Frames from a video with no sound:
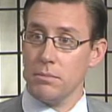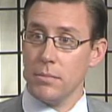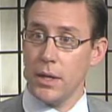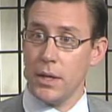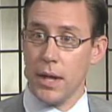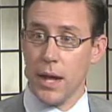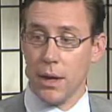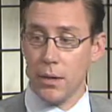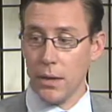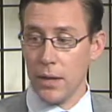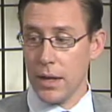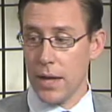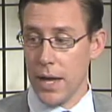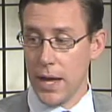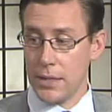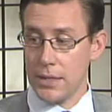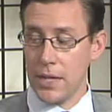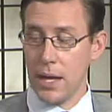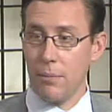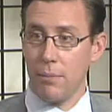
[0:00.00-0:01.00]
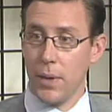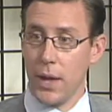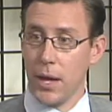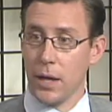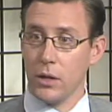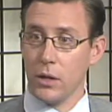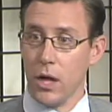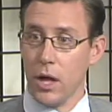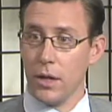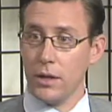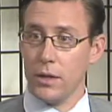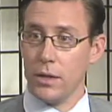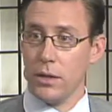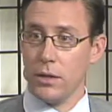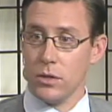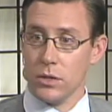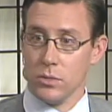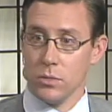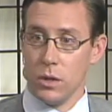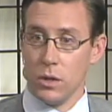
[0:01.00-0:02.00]
And now that he has that back lot
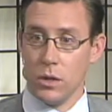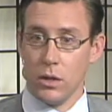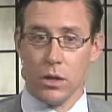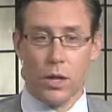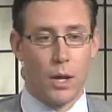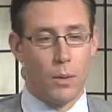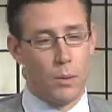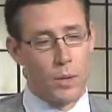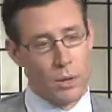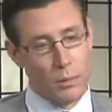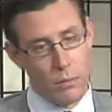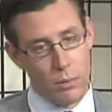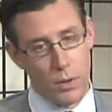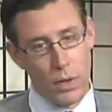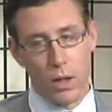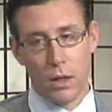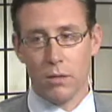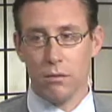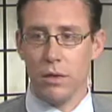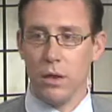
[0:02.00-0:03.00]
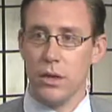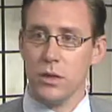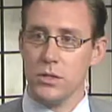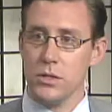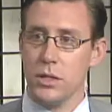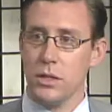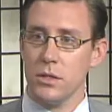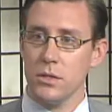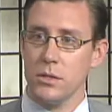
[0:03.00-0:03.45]
there, the small little lot, we can put elevators in.